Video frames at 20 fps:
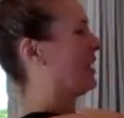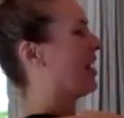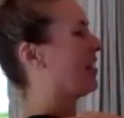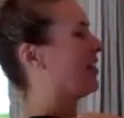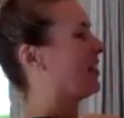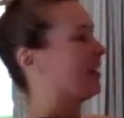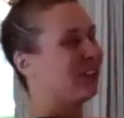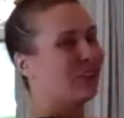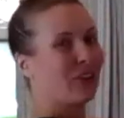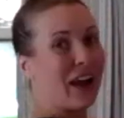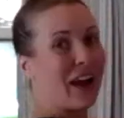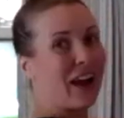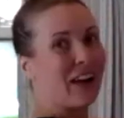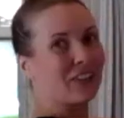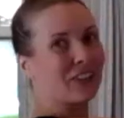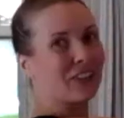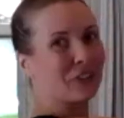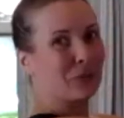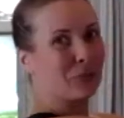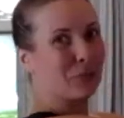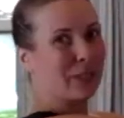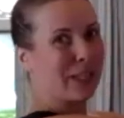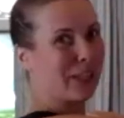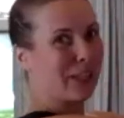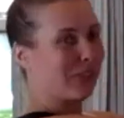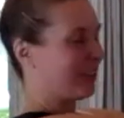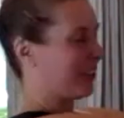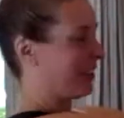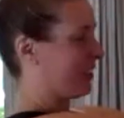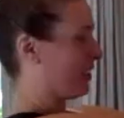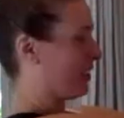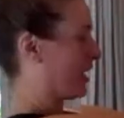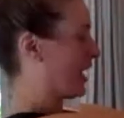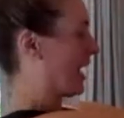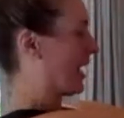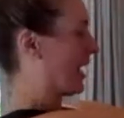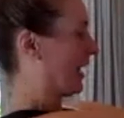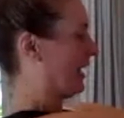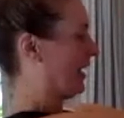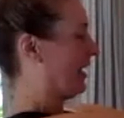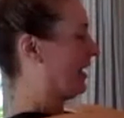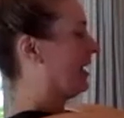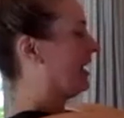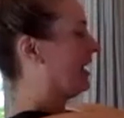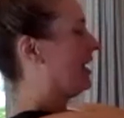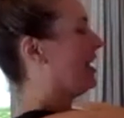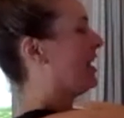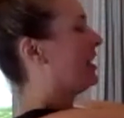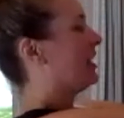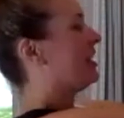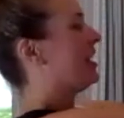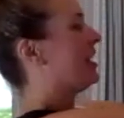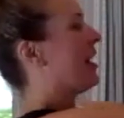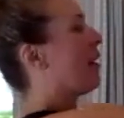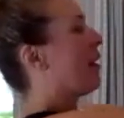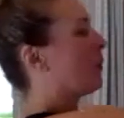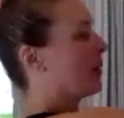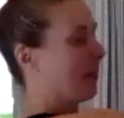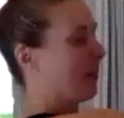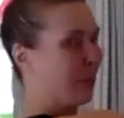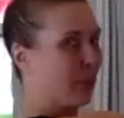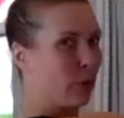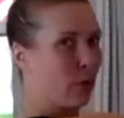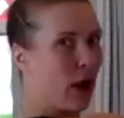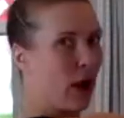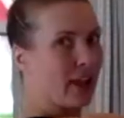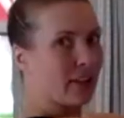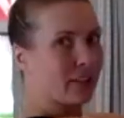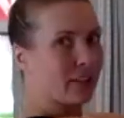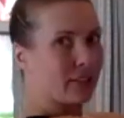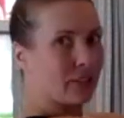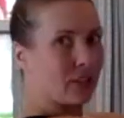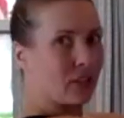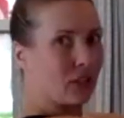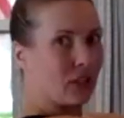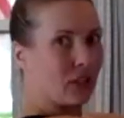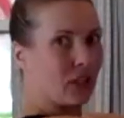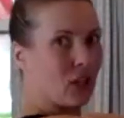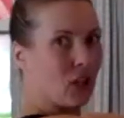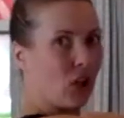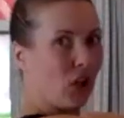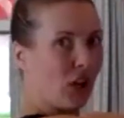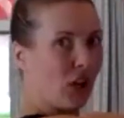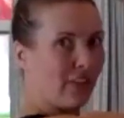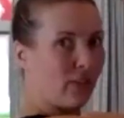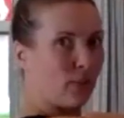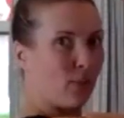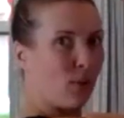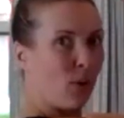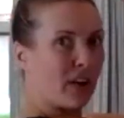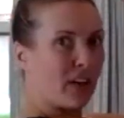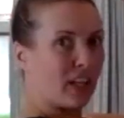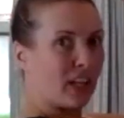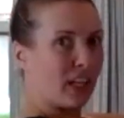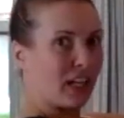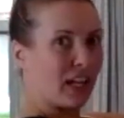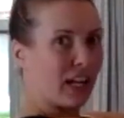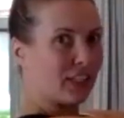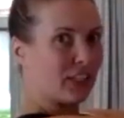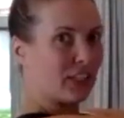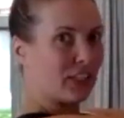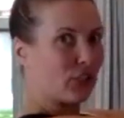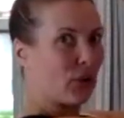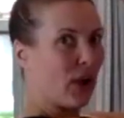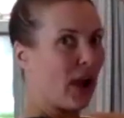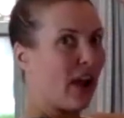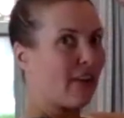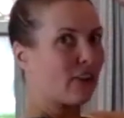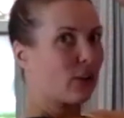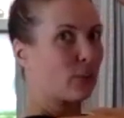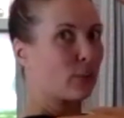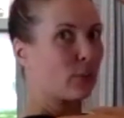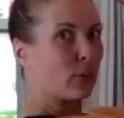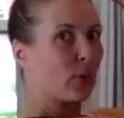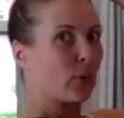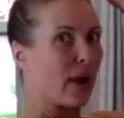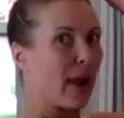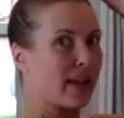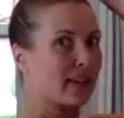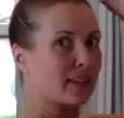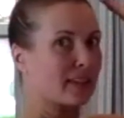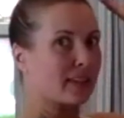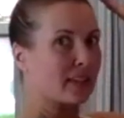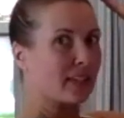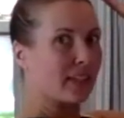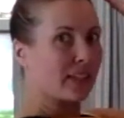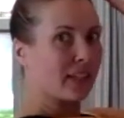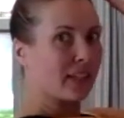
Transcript: that you have it, you've played with it, you got it. Now we press. Whatever point of connection you have, you press.